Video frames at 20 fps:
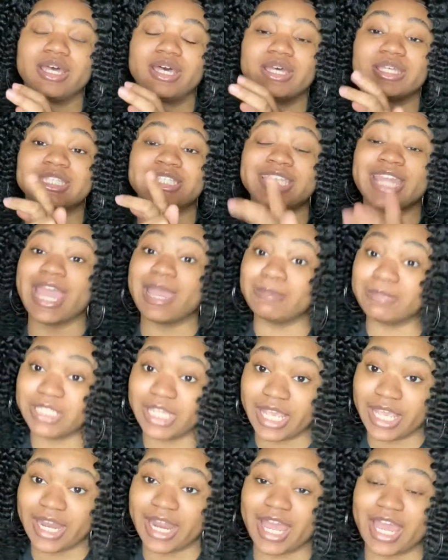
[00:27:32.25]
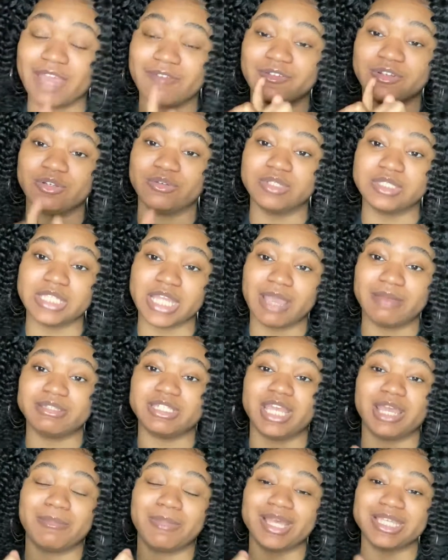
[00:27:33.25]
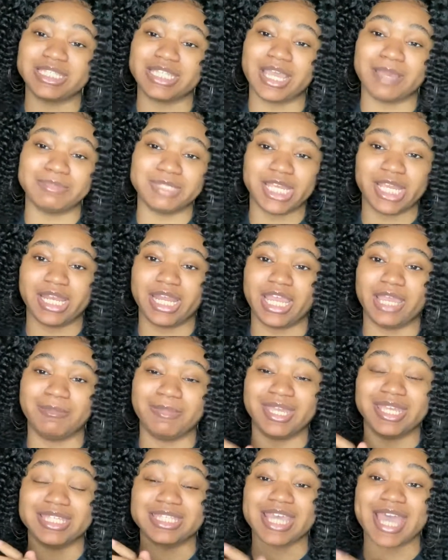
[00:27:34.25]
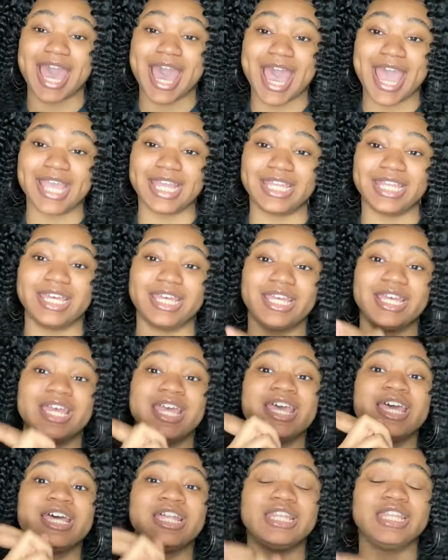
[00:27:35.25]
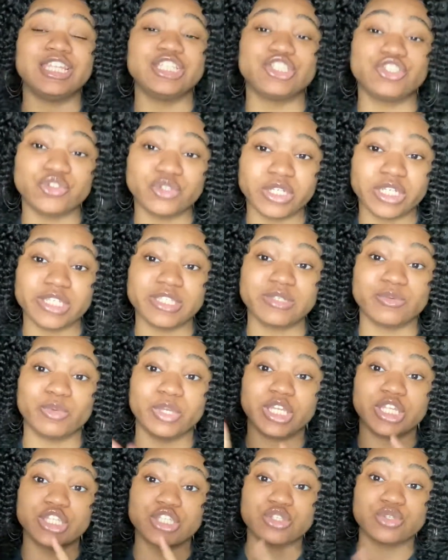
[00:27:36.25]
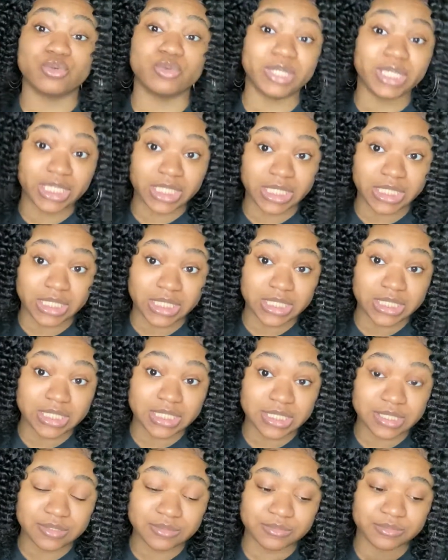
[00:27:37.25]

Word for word: snapchat i have a new snapchat my snapchat name is kyla latrice with two e's